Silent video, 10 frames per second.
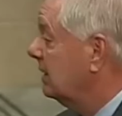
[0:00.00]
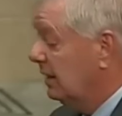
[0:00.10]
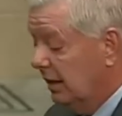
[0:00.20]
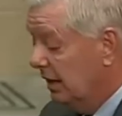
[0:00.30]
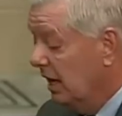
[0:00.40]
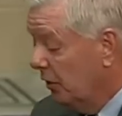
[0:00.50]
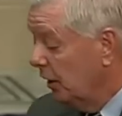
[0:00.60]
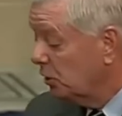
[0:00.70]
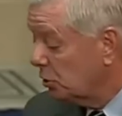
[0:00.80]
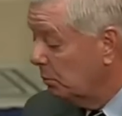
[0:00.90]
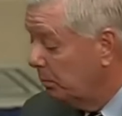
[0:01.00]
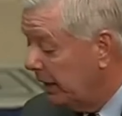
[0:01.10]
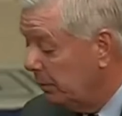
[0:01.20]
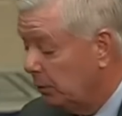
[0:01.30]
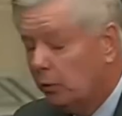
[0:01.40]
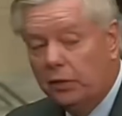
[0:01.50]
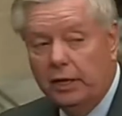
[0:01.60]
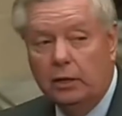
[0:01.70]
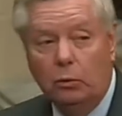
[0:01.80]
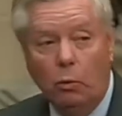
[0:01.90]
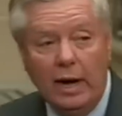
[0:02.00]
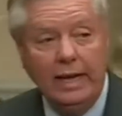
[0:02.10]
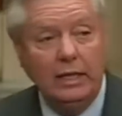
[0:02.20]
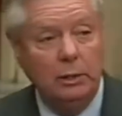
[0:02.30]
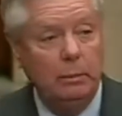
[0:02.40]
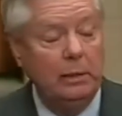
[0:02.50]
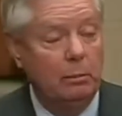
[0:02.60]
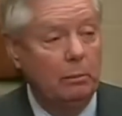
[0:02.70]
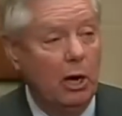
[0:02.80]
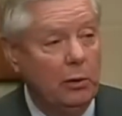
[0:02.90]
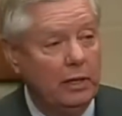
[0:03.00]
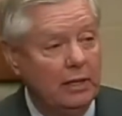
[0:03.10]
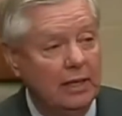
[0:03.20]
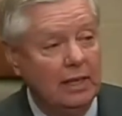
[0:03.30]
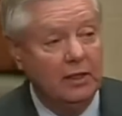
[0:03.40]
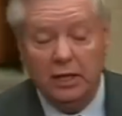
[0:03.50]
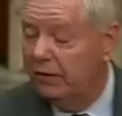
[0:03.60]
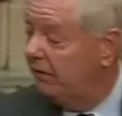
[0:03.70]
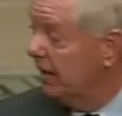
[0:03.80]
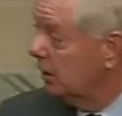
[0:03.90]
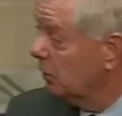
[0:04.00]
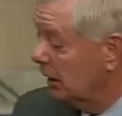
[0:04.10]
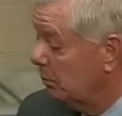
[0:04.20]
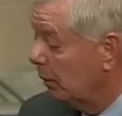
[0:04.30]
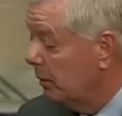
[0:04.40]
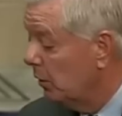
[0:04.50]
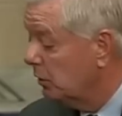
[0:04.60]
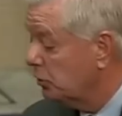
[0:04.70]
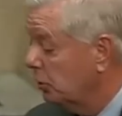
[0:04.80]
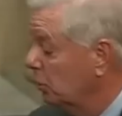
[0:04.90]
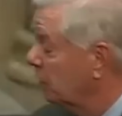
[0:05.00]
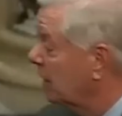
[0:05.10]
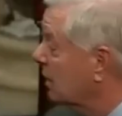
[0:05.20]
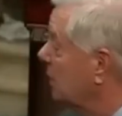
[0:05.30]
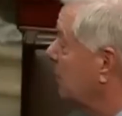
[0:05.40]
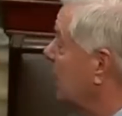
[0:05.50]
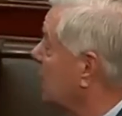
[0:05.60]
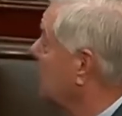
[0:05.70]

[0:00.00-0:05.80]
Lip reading: in. There's some people that are waiting to be promoted that if they don't get promoted soon, they're going to be out of the